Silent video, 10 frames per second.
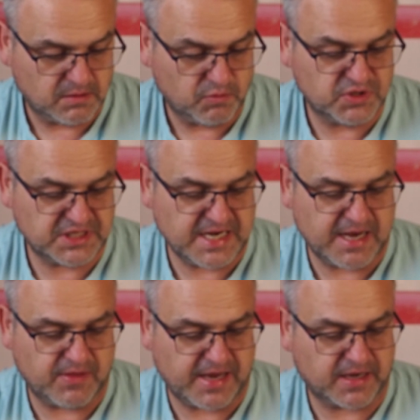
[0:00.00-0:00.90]
We'll see how
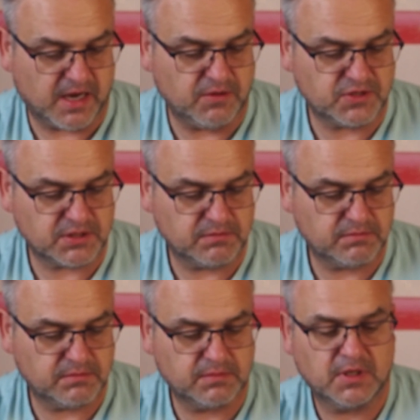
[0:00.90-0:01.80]
that goes.
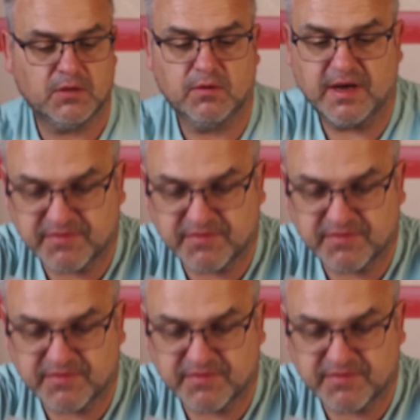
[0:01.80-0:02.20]
We have a